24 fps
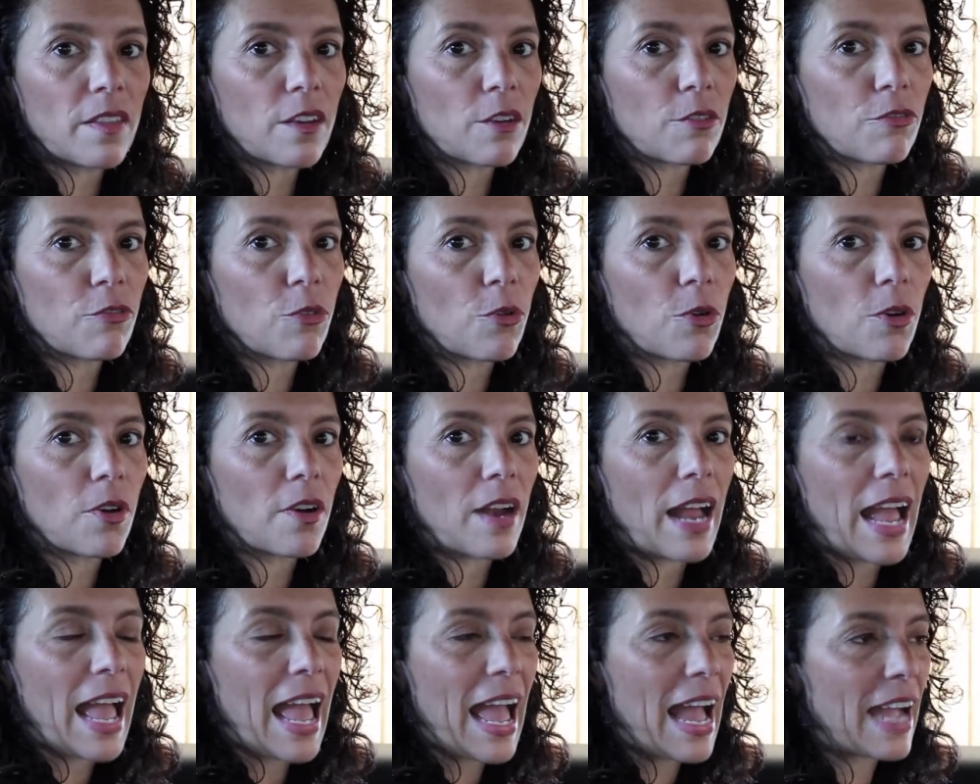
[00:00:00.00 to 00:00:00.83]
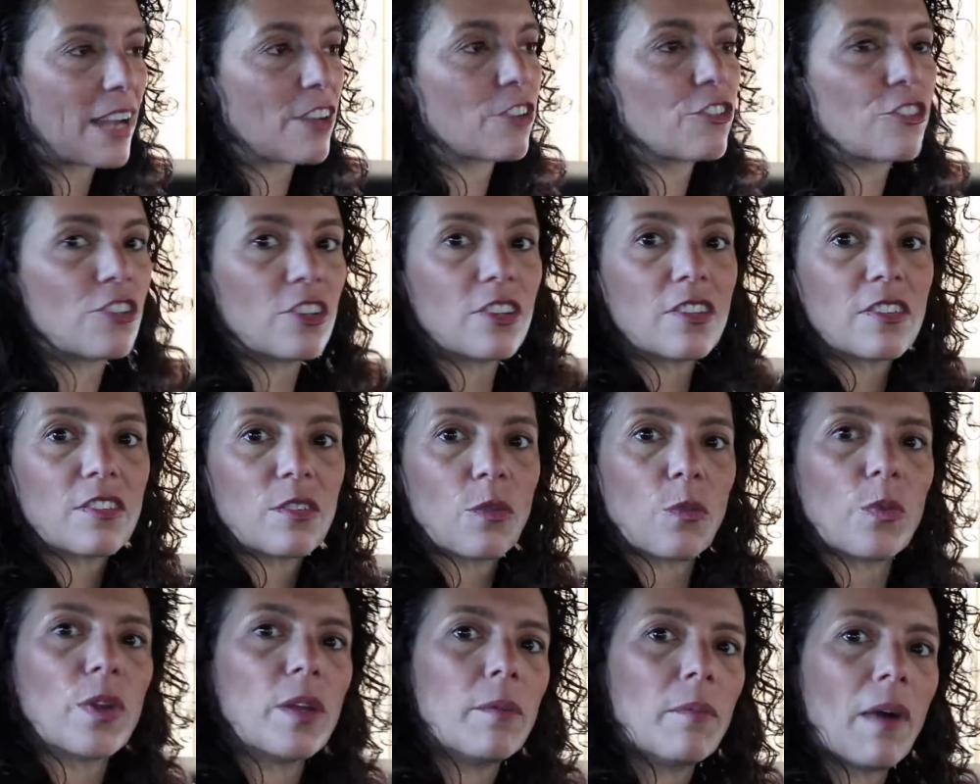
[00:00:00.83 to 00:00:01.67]
Therefore, actions
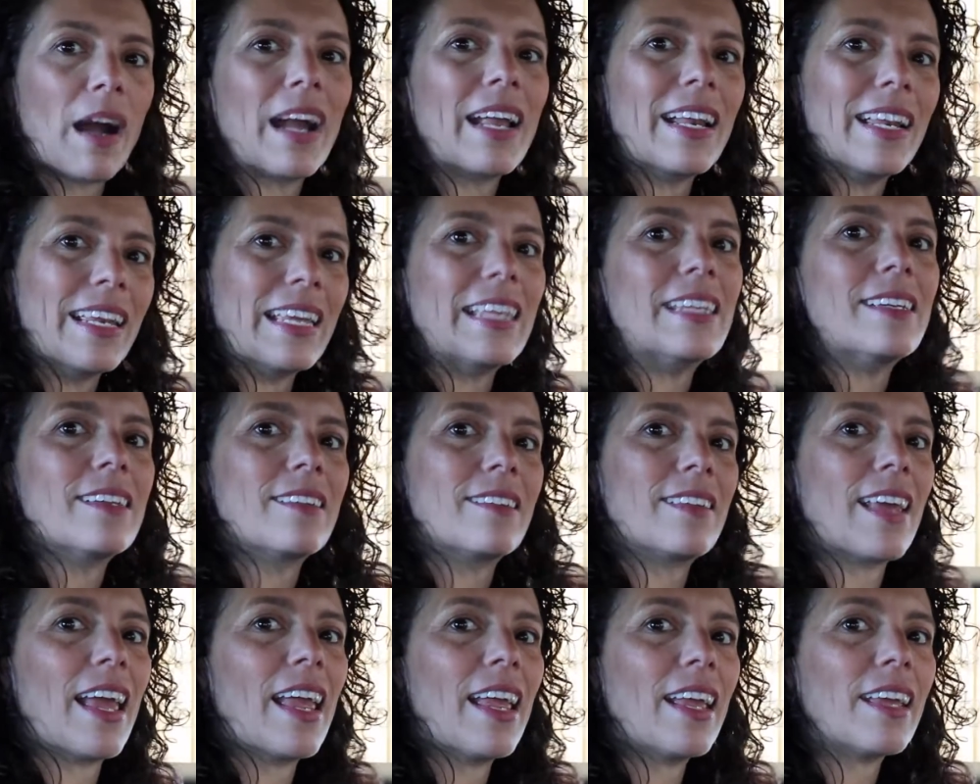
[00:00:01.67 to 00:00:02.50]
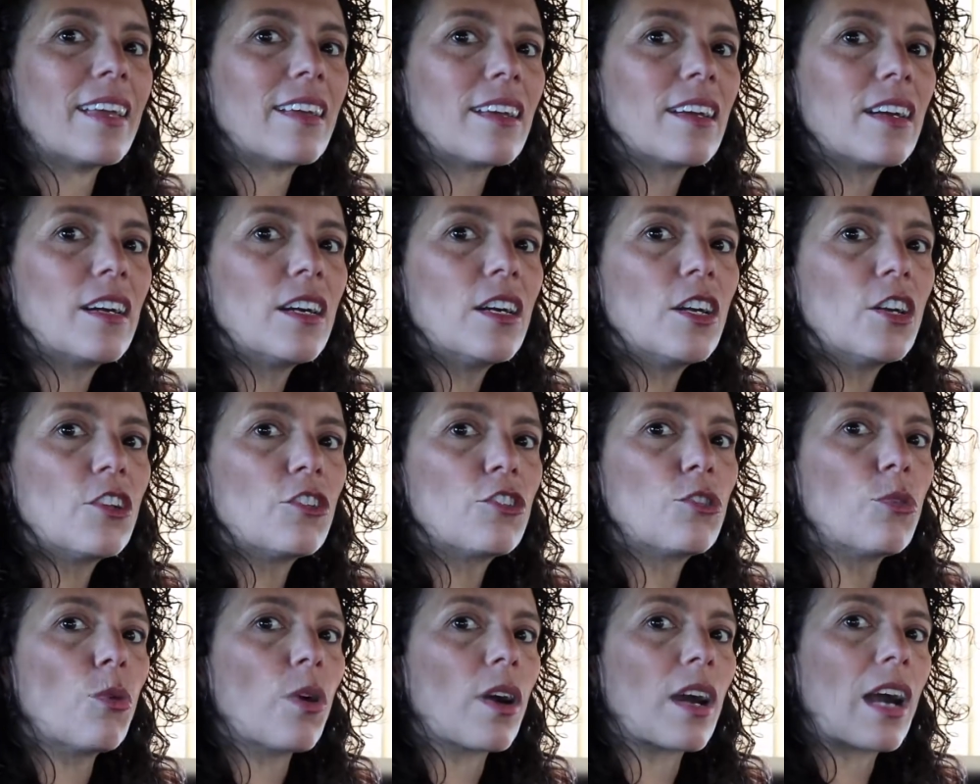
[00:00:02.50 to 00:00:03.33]
that we might need to take
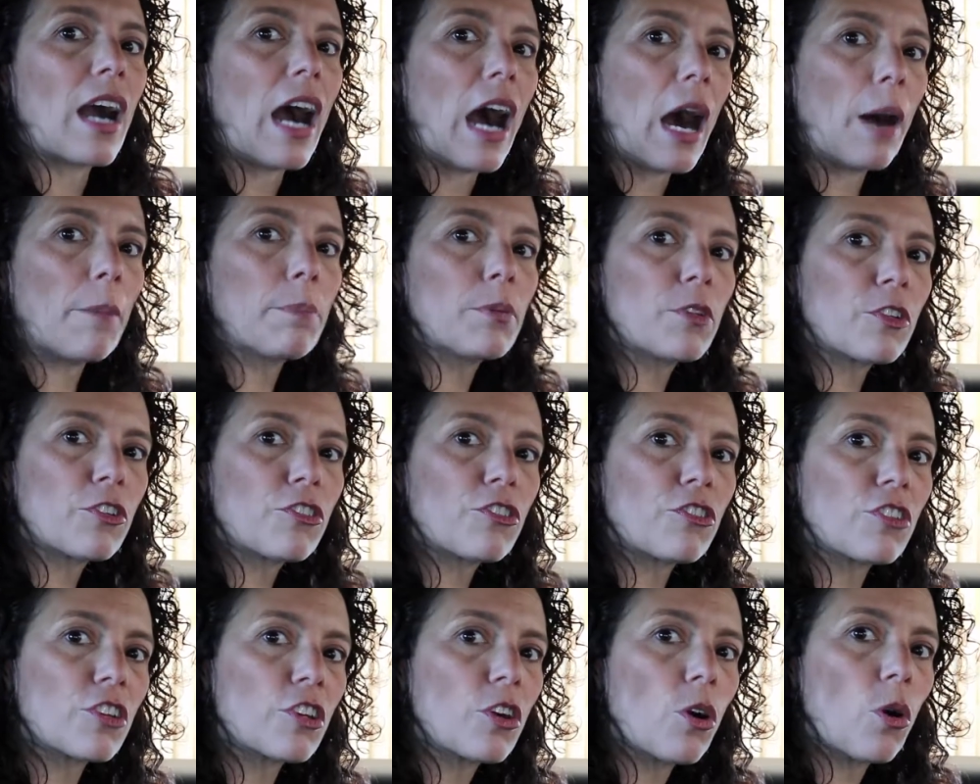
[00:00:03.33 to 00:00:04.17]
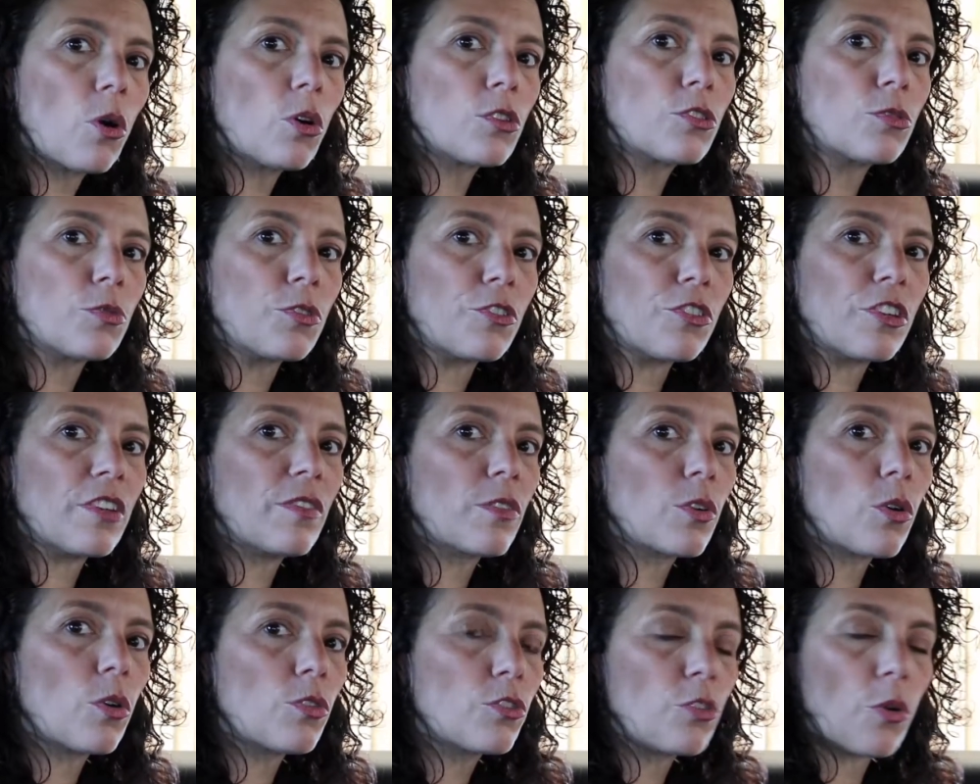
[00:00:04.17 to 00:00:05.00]
to accomplish the goal, to achieve
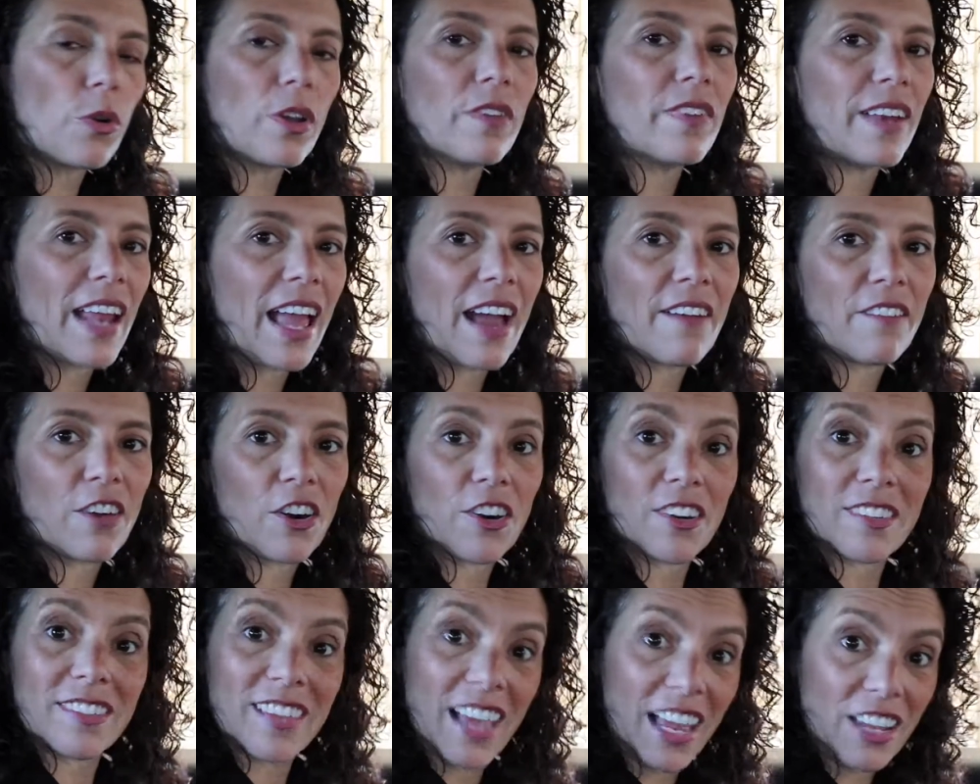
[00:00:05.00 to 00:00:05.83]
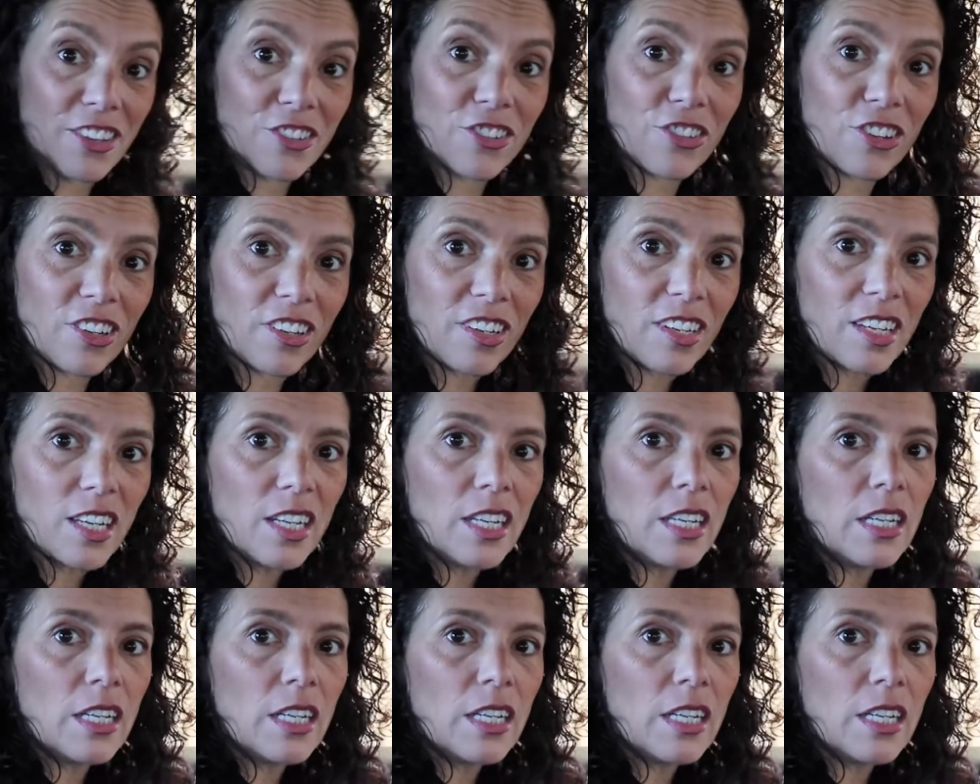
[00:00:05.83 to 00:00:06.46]
the goal, don't even have our attention.